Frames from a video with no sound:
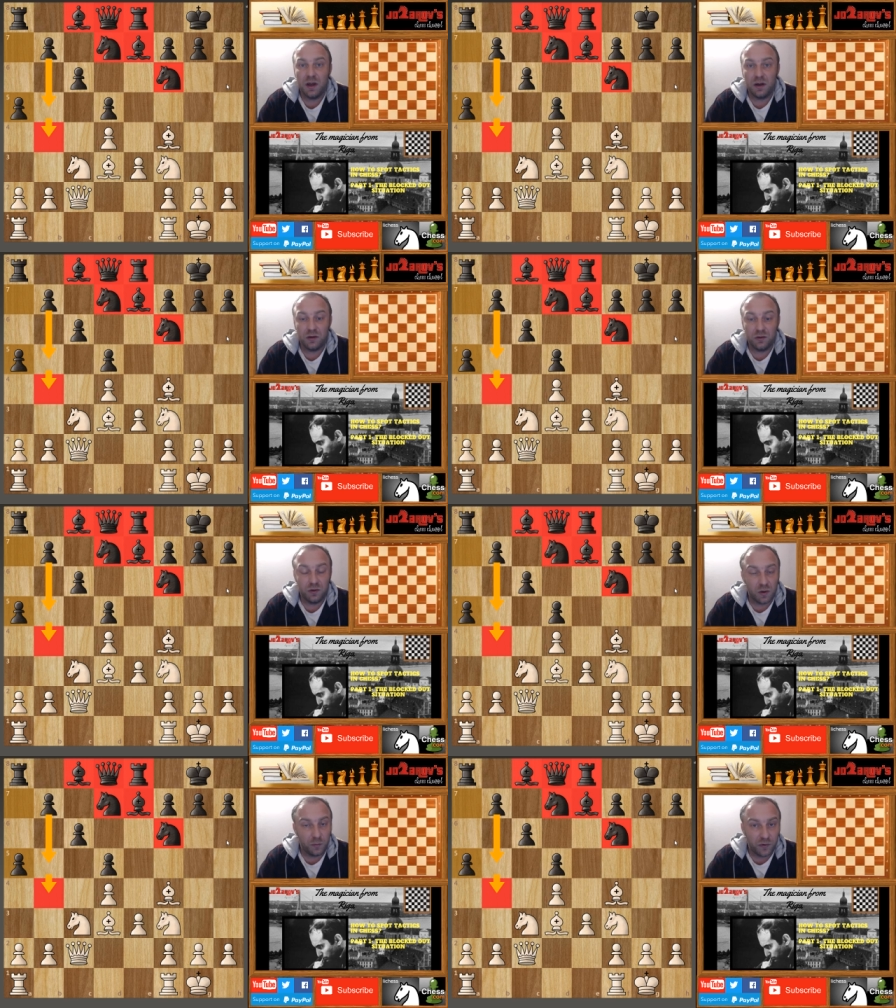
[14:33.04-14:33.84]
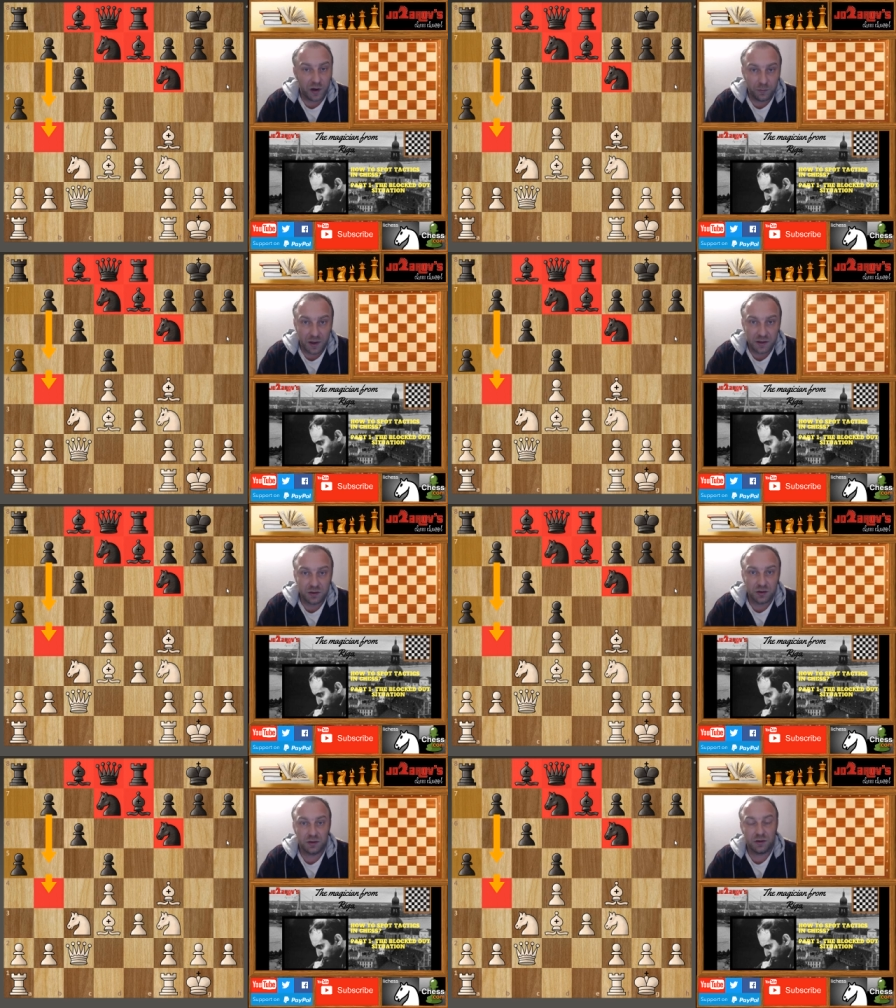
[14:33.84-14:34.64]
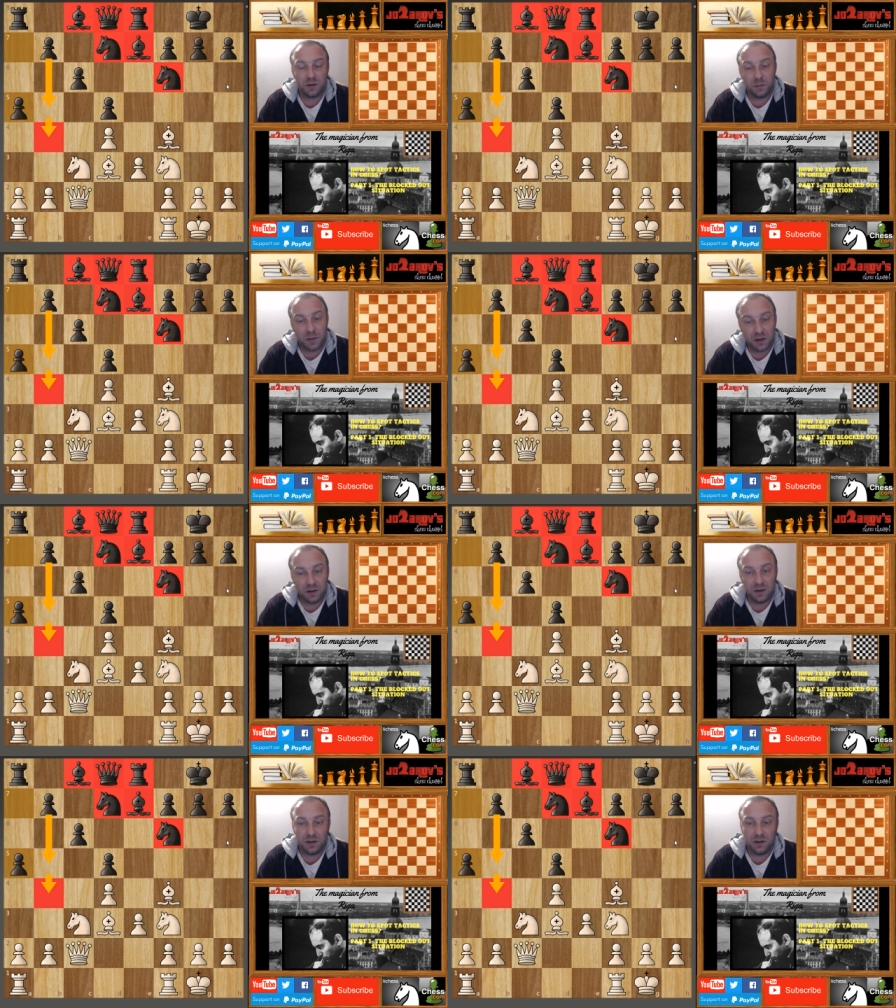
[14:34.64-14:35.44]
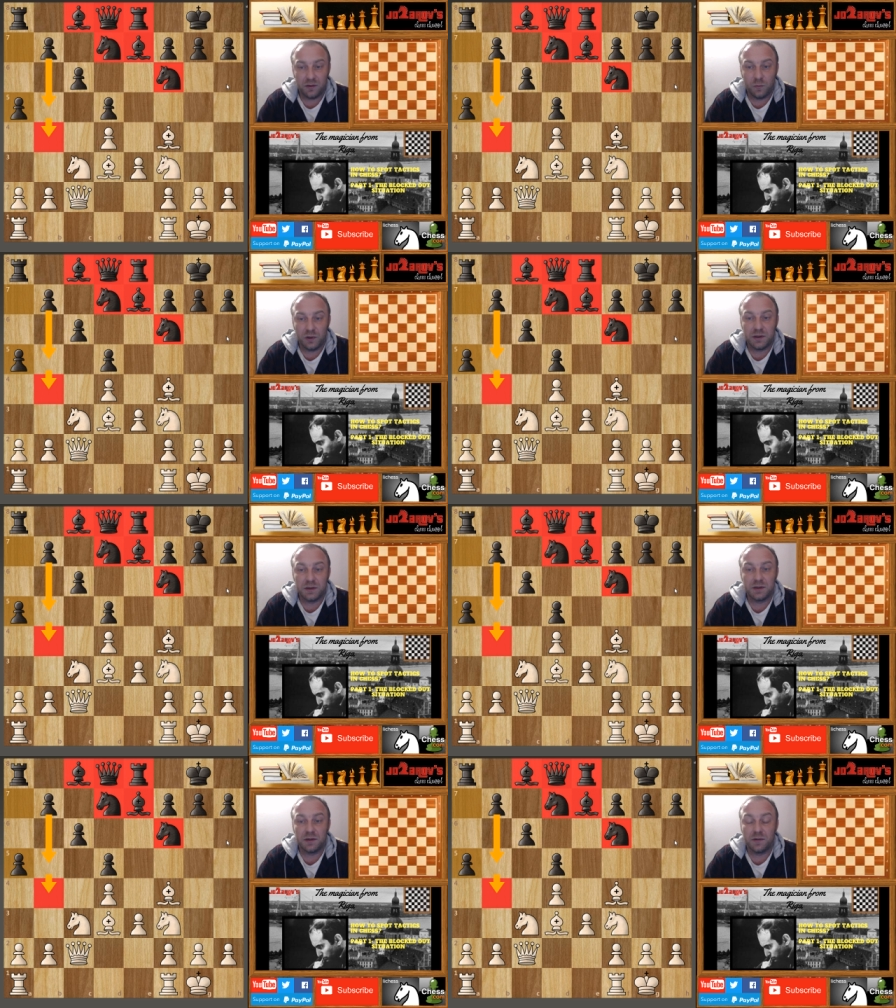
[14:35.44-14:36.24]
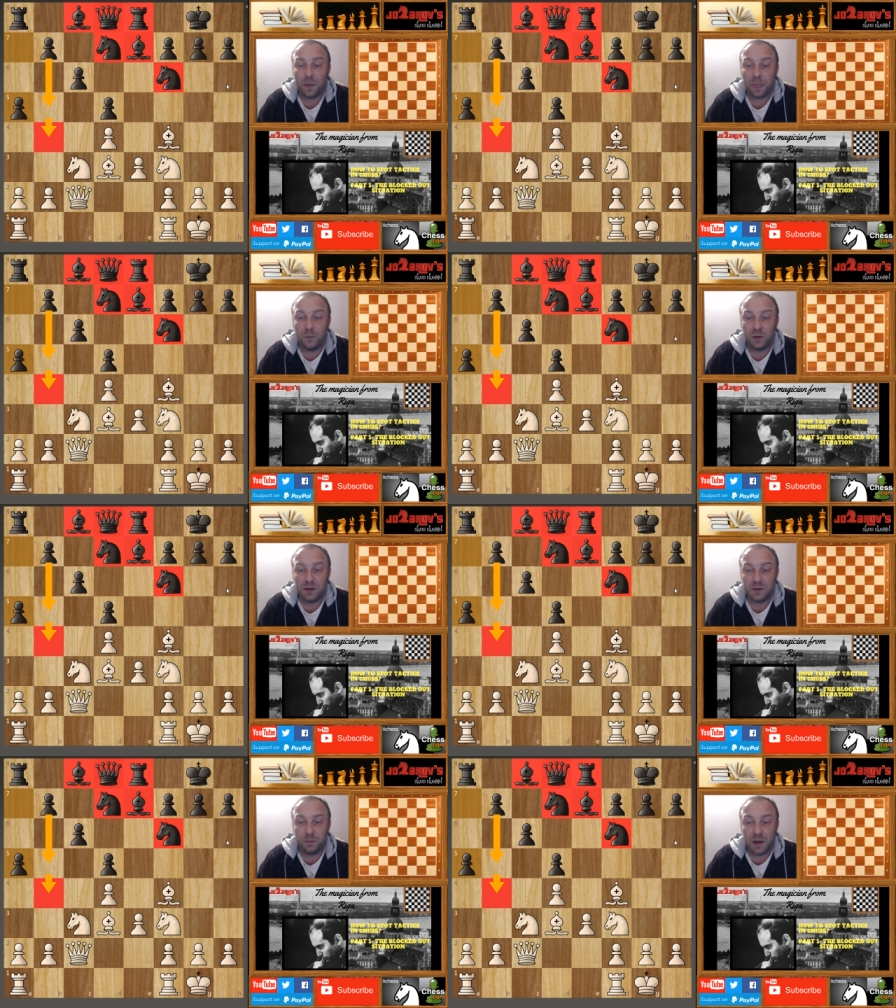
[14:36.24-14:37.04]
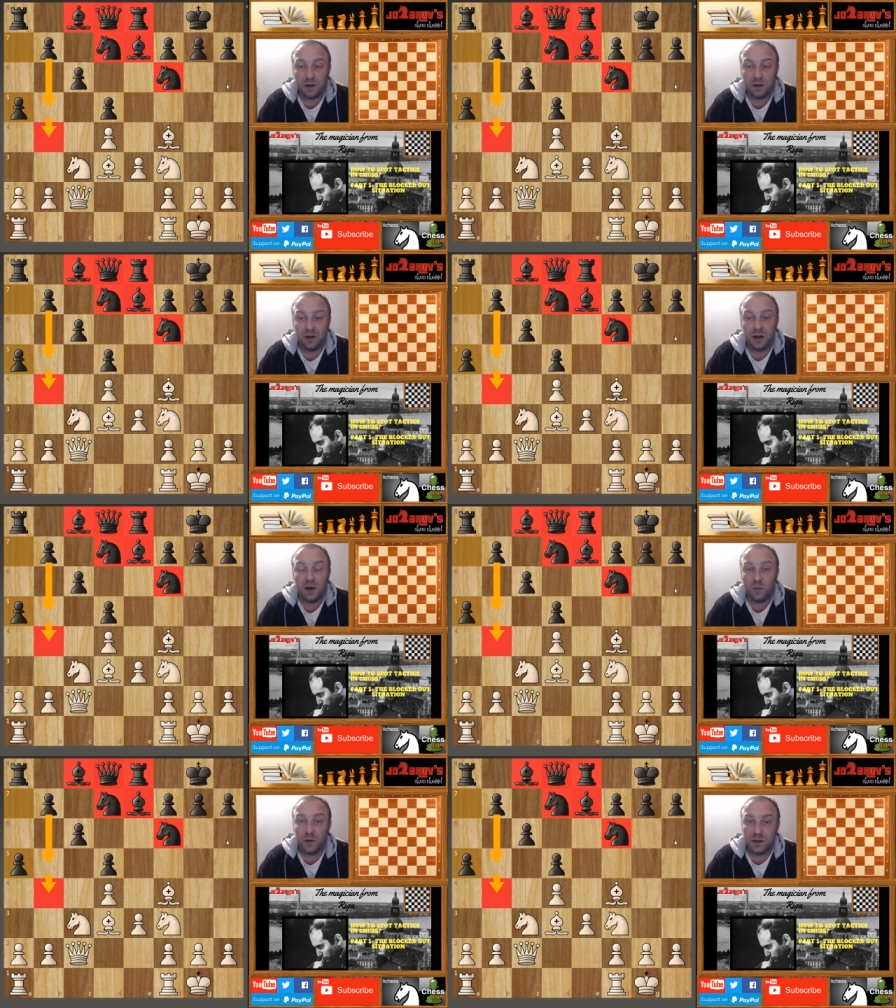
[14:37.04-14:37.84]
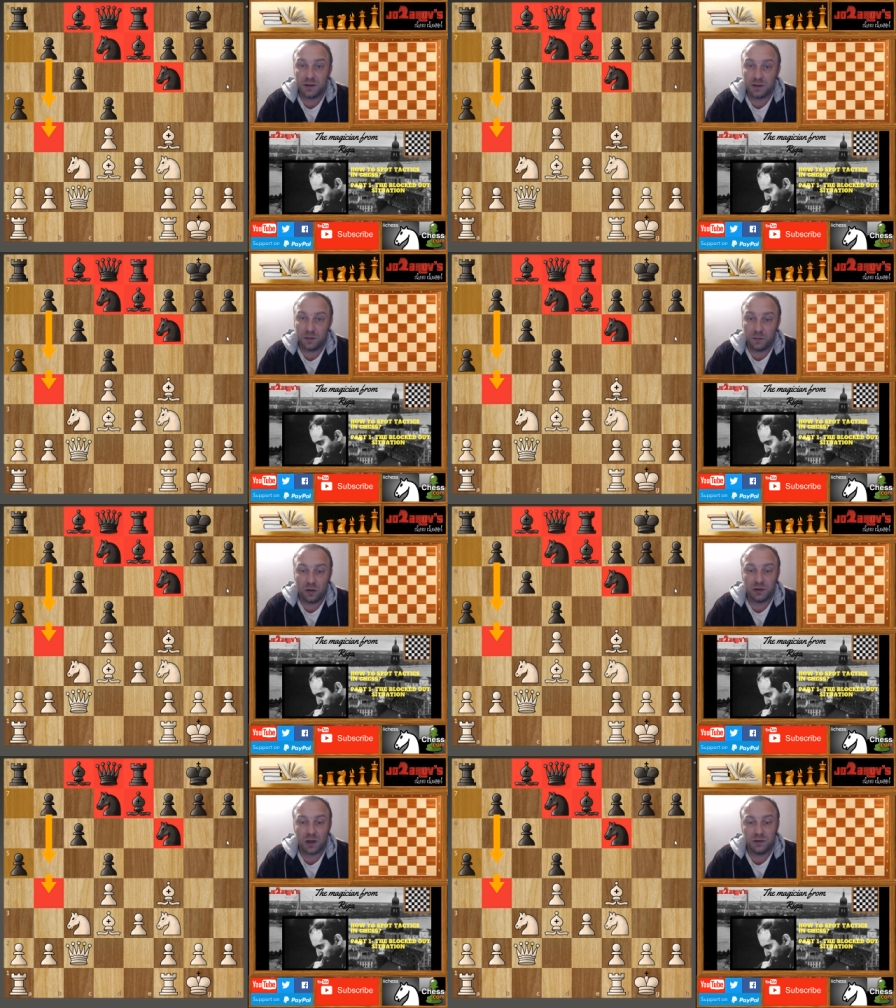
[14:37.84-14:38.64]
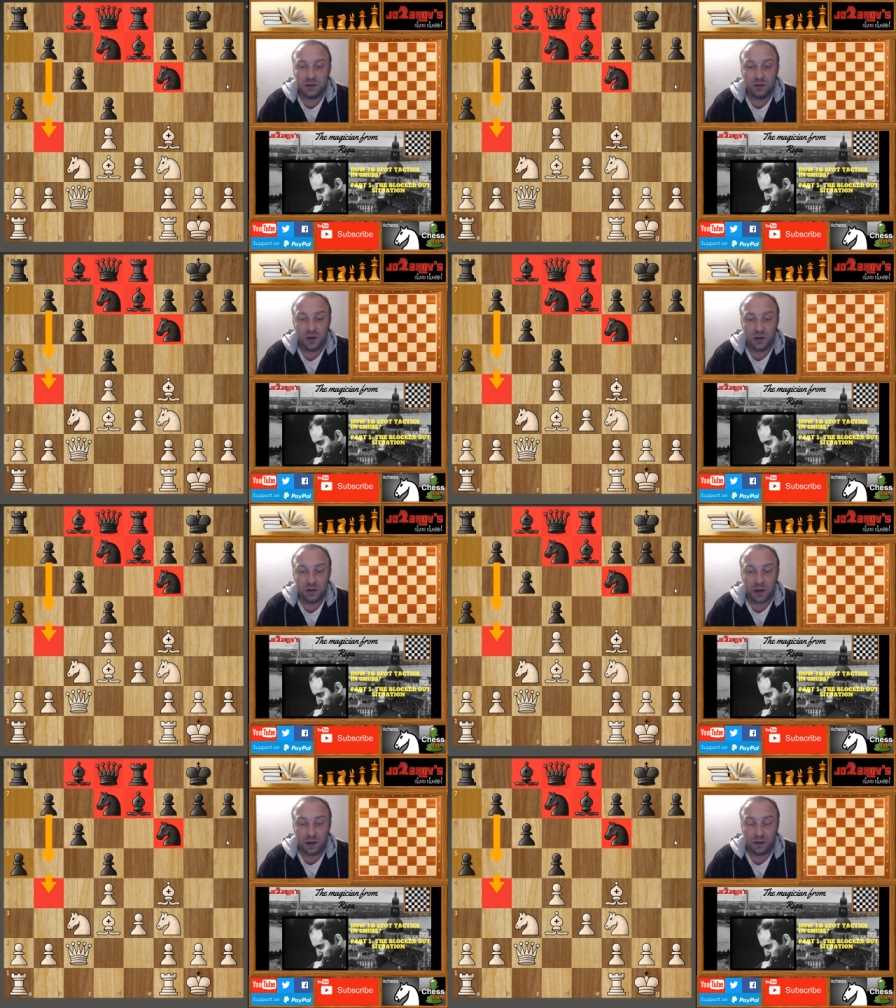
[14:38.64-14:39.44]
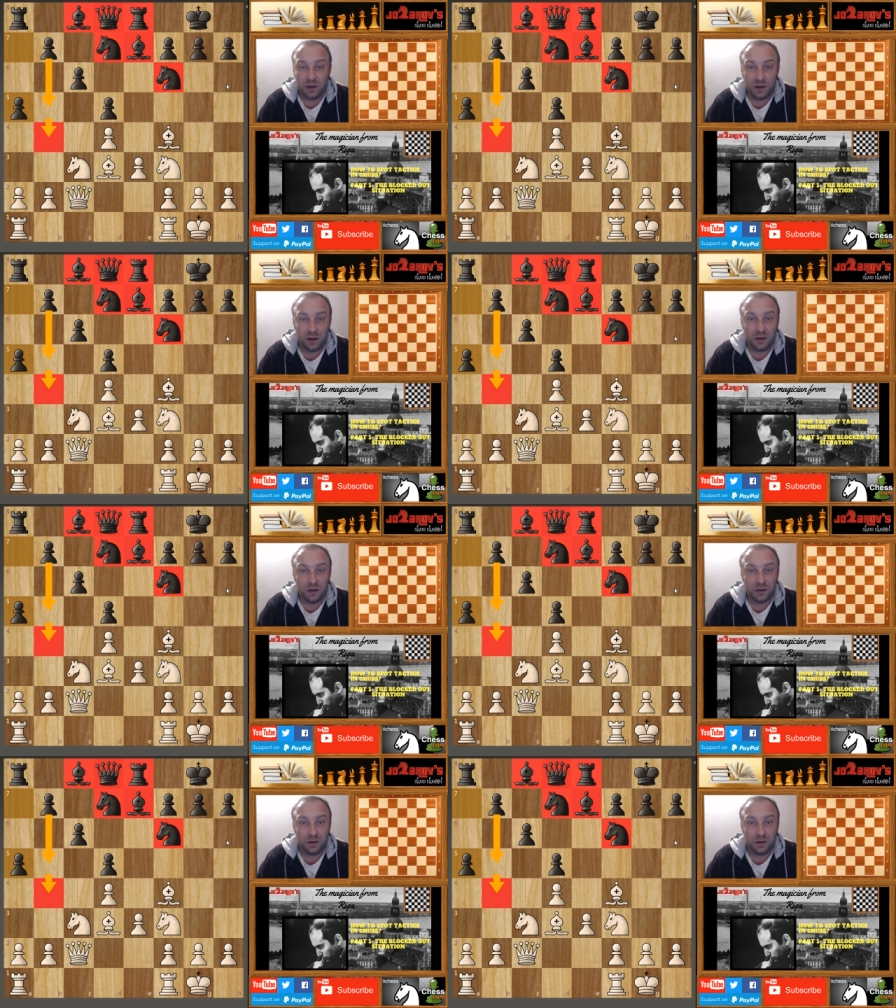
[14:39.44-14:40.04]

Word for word: uh, to top grandmasters. Uh, but uh, with this um, with this pattern with this uh, blocked out situation i think uh,